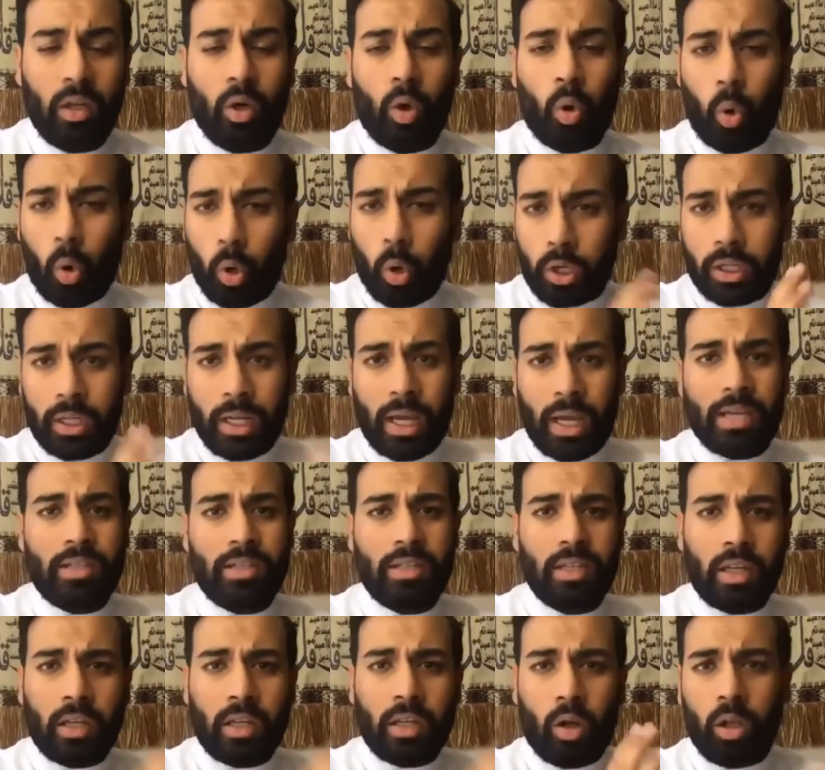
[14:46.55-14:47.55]

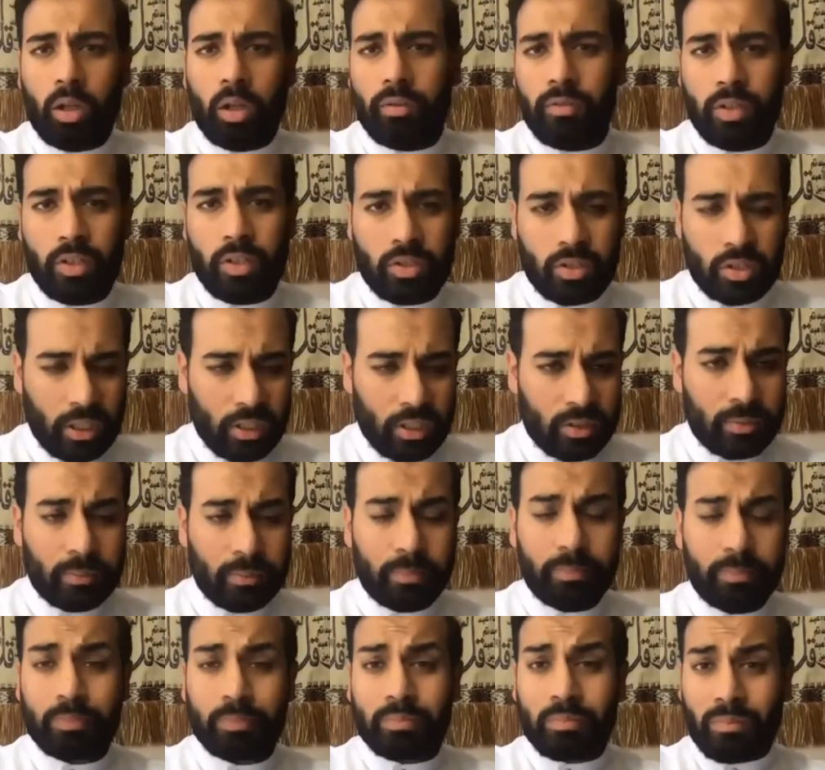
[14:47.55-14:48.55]
organizing and all of these things,
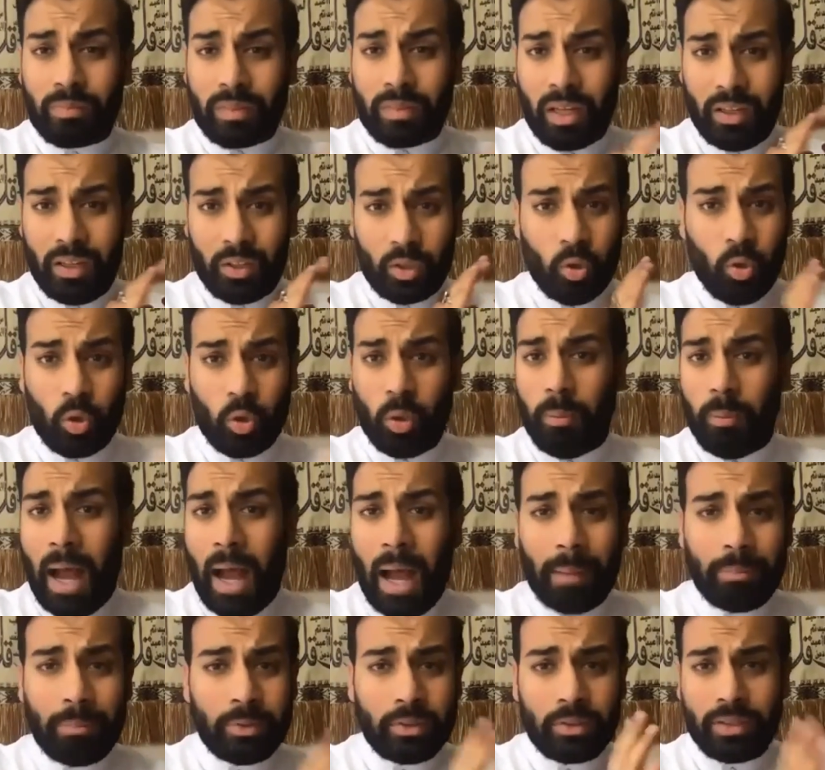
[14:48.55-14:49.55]
Google
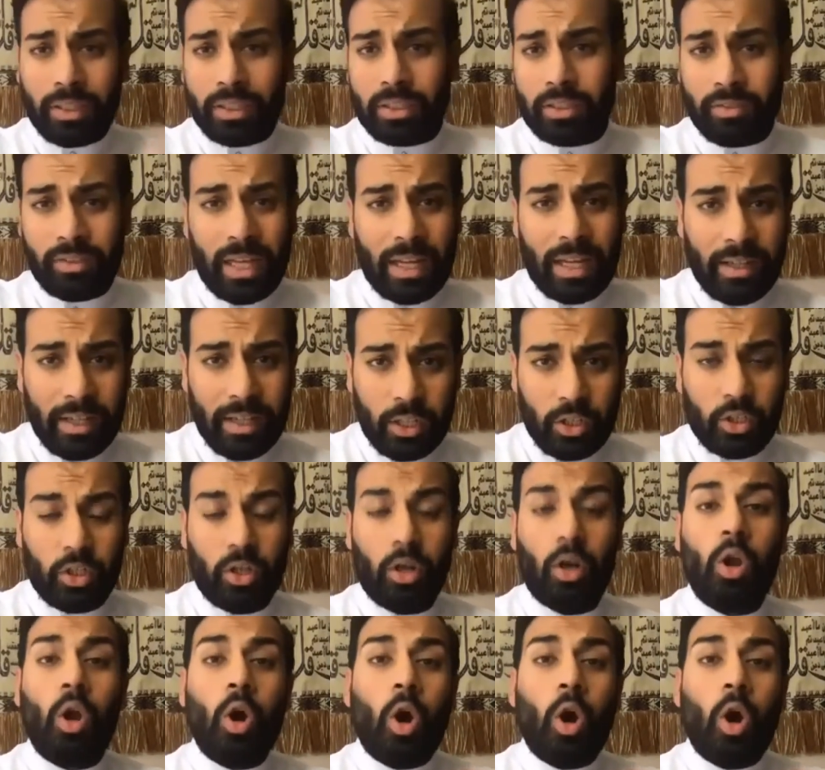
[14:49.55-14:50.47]
Maps, things of that nature.